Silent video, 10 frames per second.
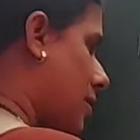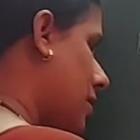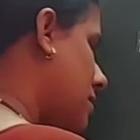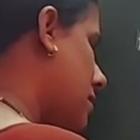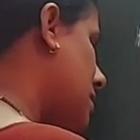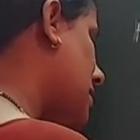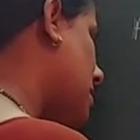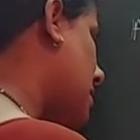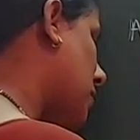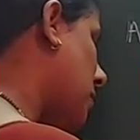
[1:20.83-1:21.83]
this is the
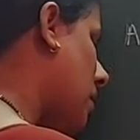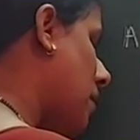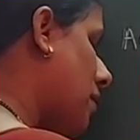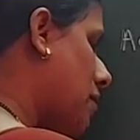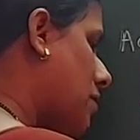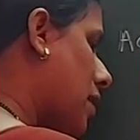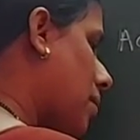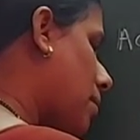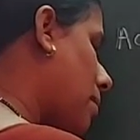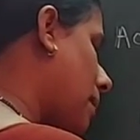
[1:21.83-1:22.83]
circular
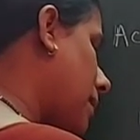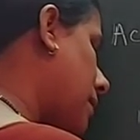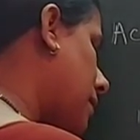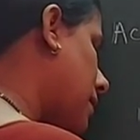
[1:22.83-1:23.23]
sharp path,